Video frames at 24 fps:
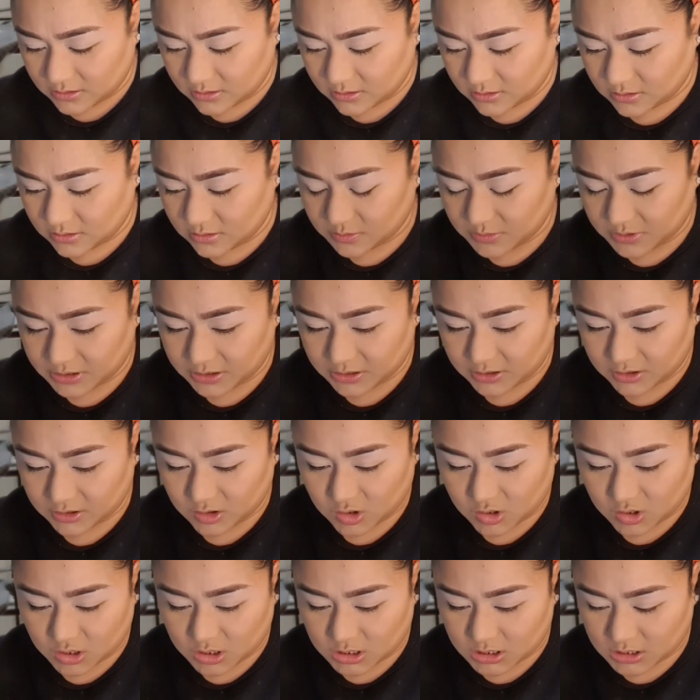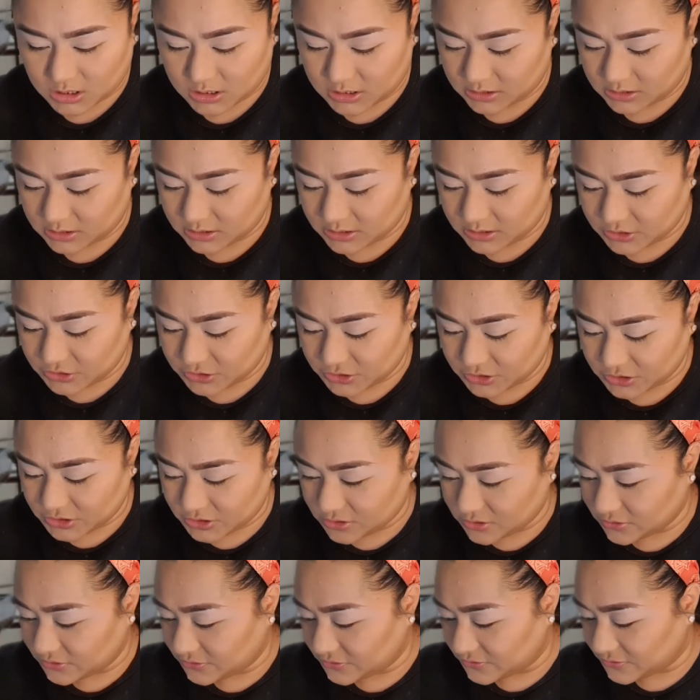Oh my god, let's just do